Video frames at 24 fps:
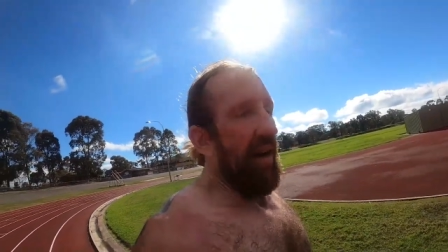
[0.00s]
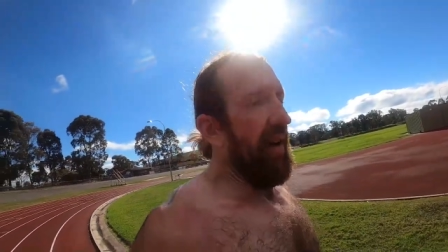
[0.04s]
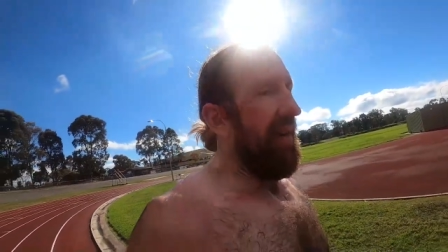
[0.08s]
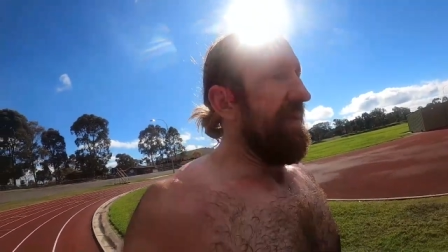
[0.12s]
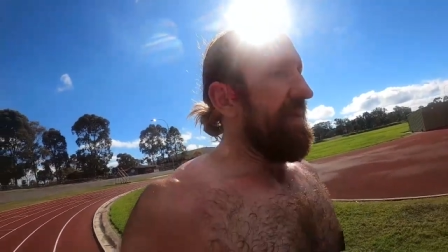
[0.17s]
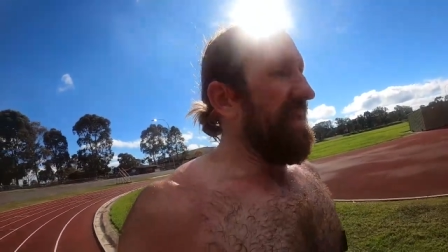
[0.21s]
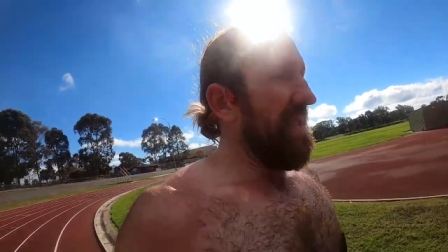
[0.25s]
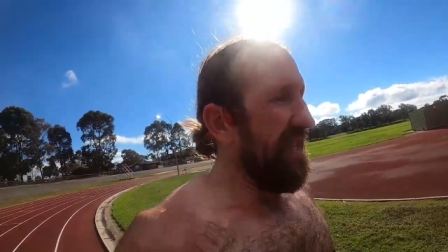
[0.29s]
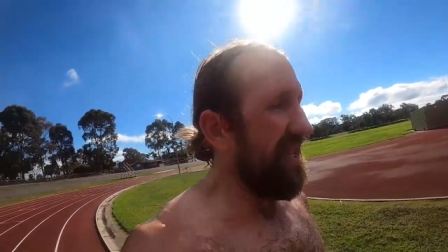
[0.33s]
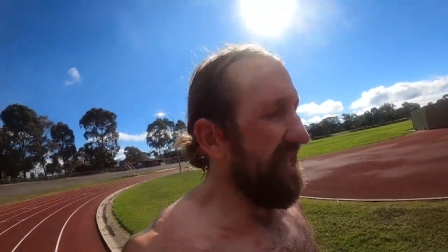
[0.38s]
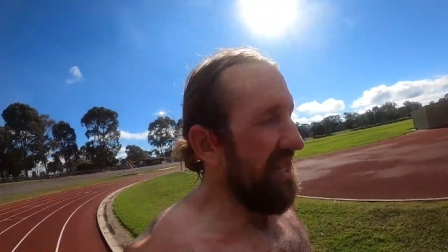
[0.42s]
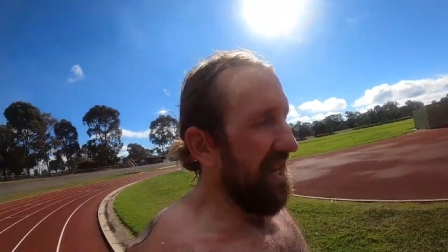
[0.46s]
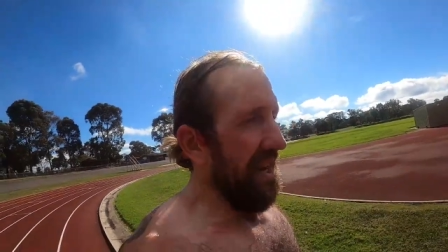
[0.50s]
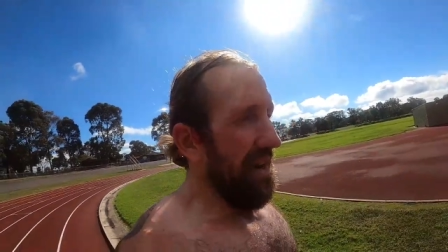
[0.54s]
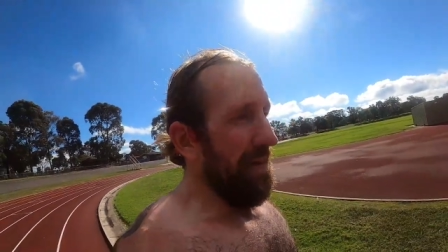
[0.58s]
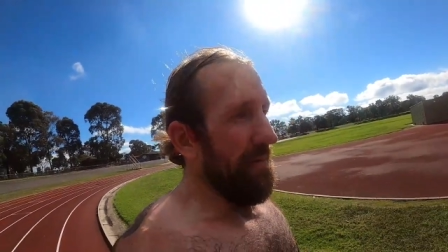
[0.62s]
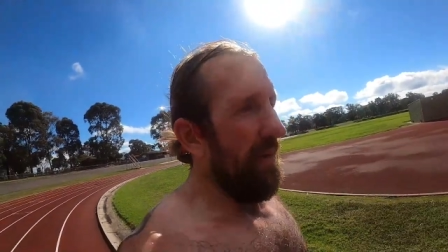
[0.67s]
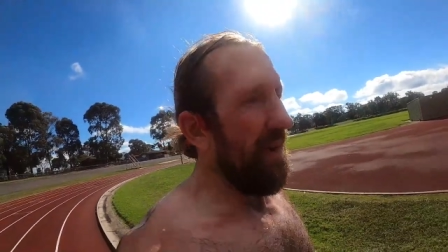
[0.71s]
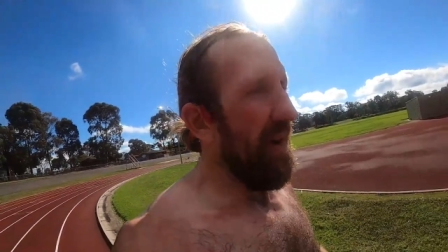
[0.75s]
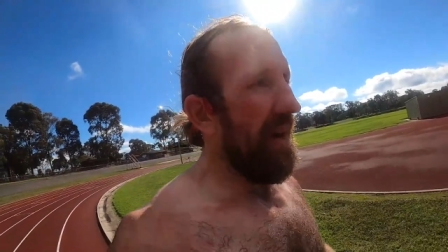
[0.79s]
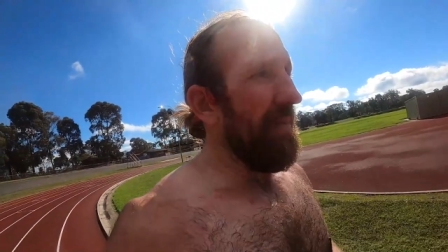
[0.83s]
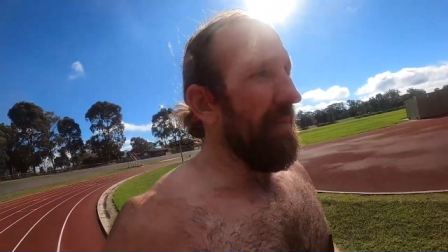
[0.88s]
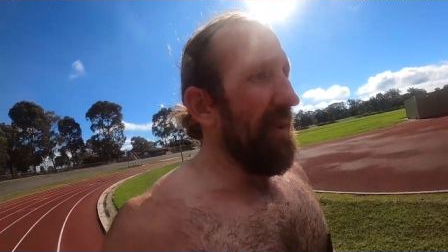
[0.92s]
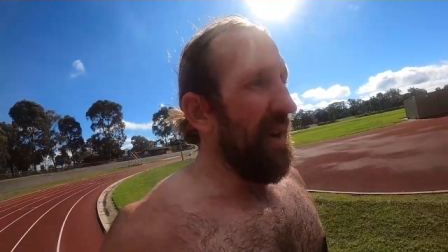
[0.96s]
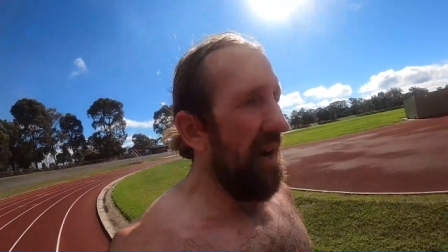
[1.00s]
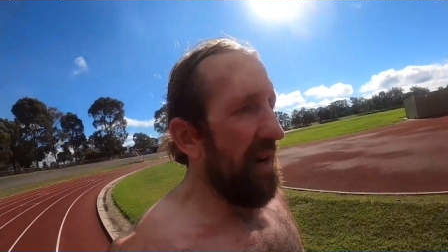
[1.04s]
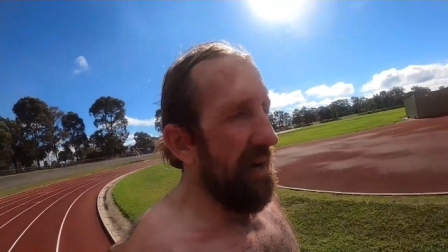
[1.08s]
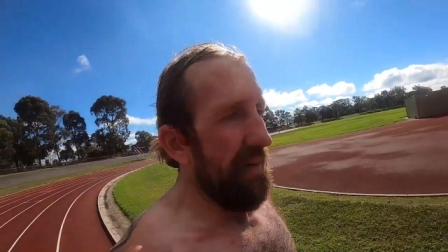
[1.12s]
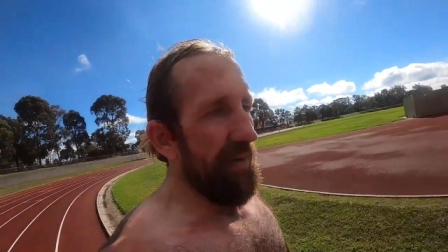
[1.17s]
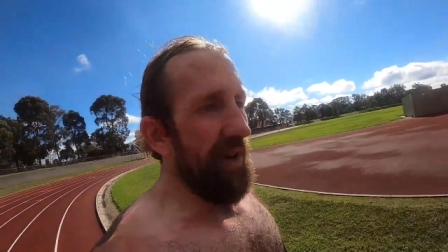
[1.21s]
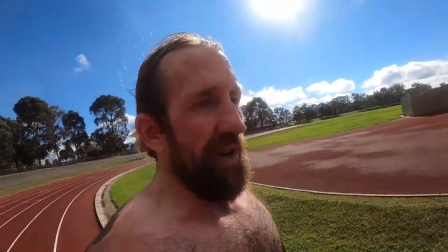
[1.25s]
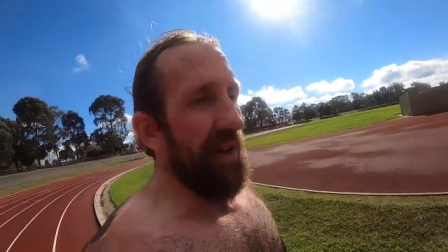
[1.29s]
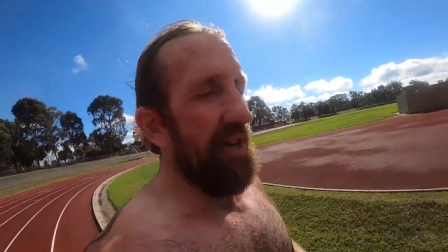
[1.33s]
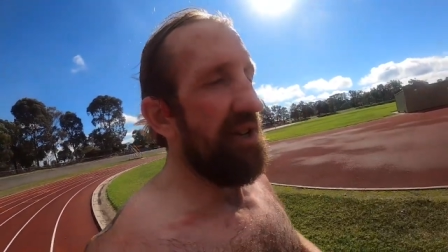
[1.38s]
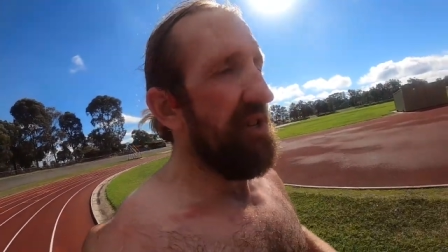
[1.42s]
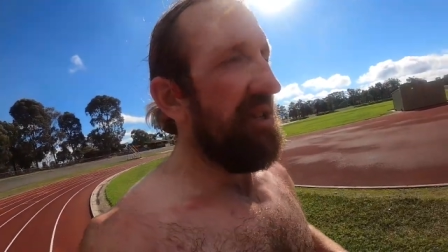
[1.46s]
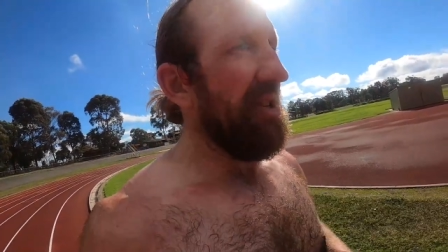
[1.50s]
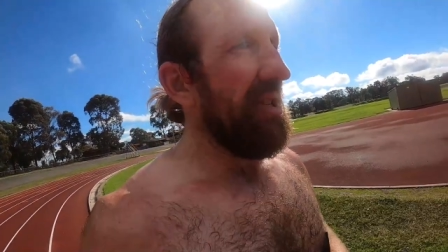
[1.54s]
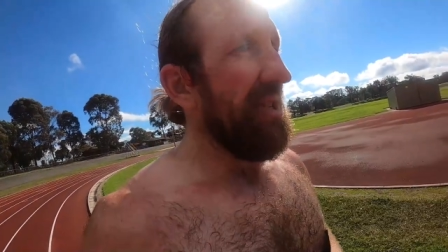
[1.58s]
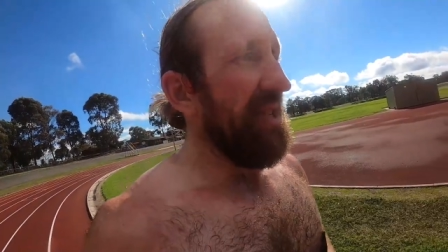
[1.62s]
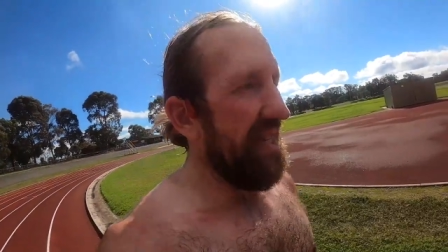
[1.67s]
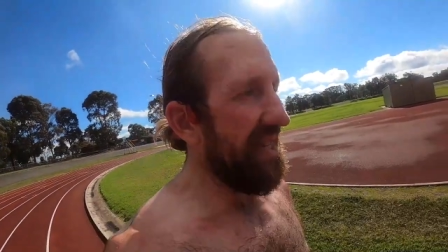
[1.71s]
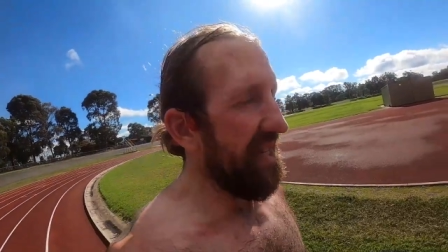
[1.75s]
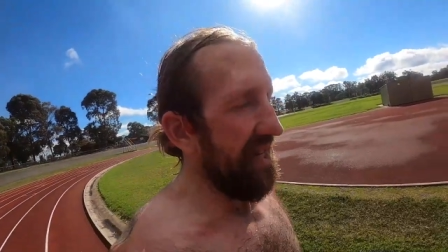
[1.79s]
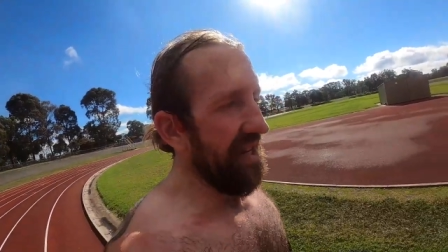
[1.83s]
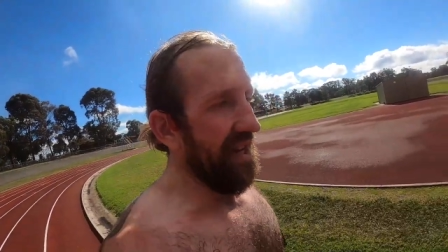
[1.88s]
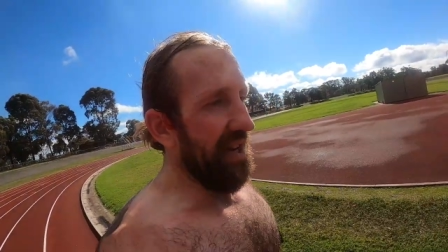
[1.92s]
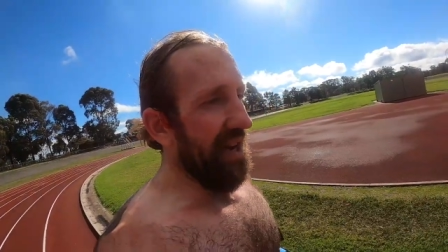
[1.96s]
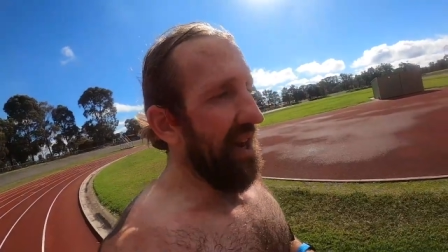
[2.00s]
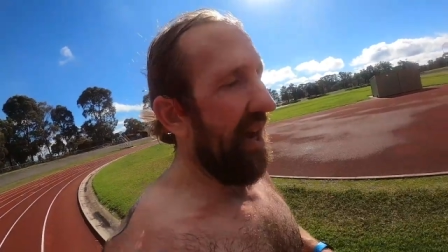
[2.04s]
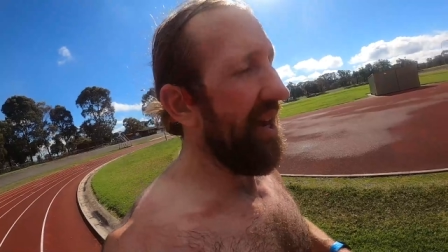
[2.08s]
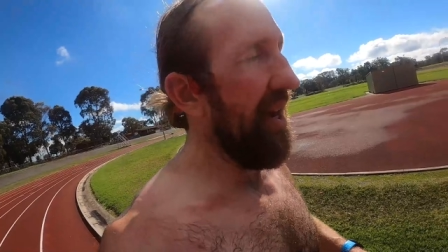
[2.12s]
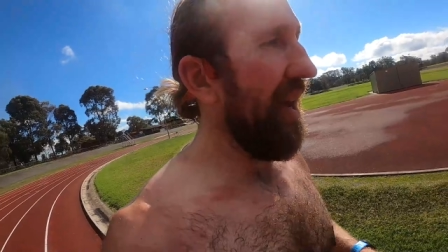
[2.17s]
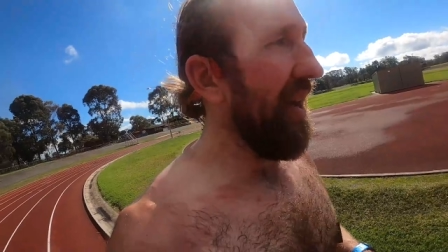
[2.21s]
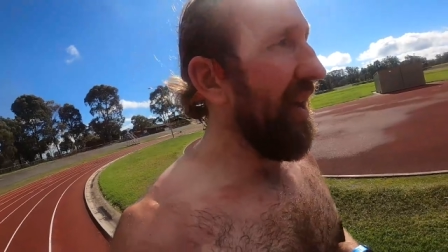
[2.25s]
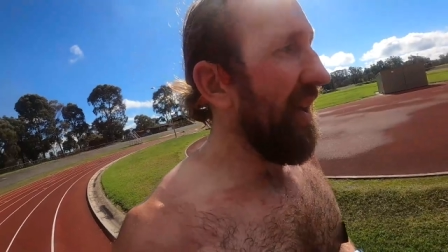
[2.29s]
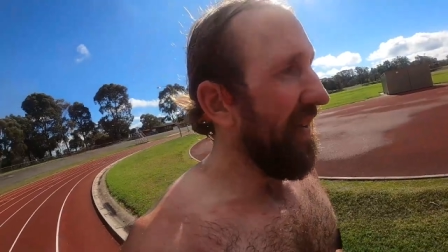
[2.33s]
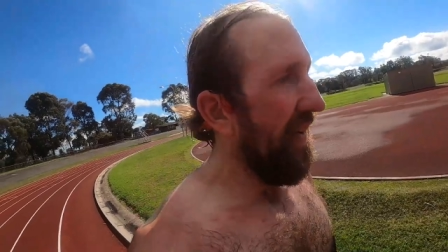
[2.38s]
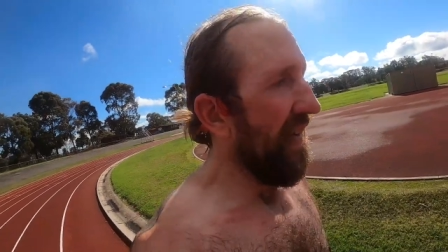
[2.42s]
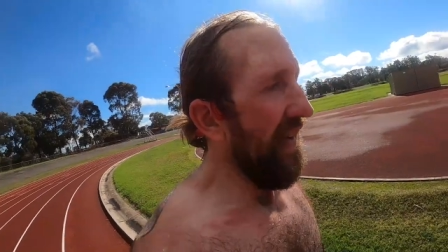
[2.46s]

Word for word: I've just had one of my emergency